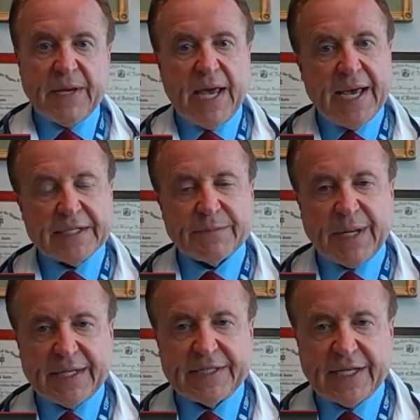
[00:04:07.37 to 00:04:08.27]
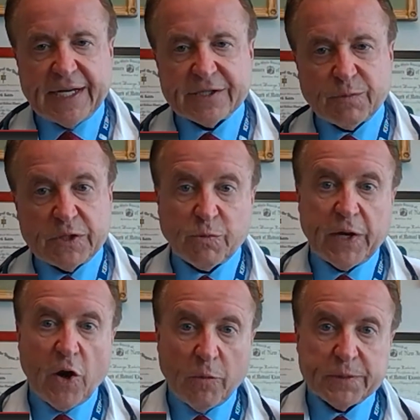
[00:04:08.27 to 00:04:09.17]
The antibody test, which
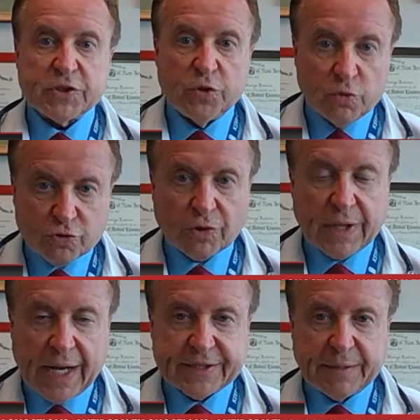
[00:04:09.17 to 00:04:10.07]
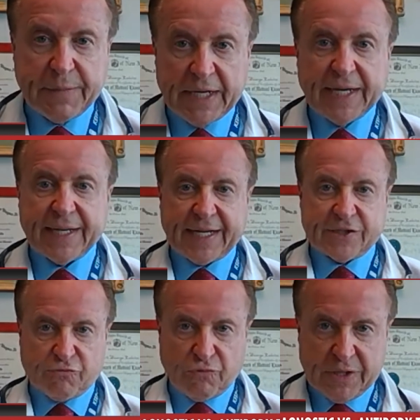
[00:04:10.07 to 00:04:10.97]
we hope is neutralizing, meaning it
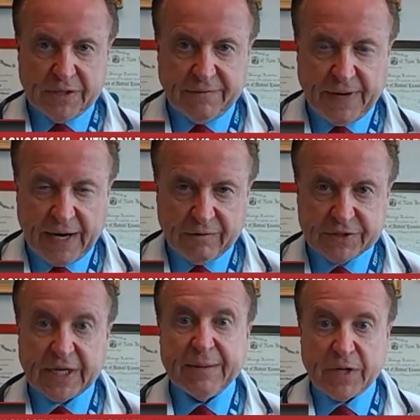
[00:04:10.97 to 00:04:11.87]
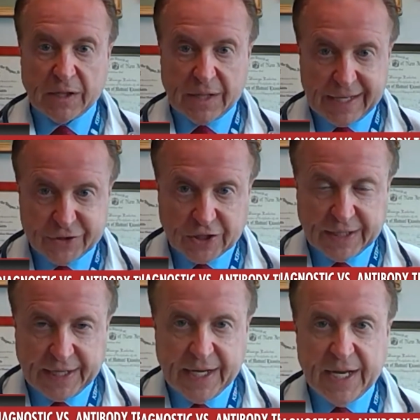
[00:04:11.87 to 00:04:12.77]
gets rid of the virus
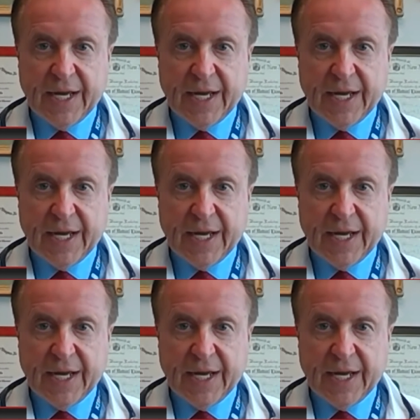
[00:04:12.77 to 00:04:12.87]
immunologically,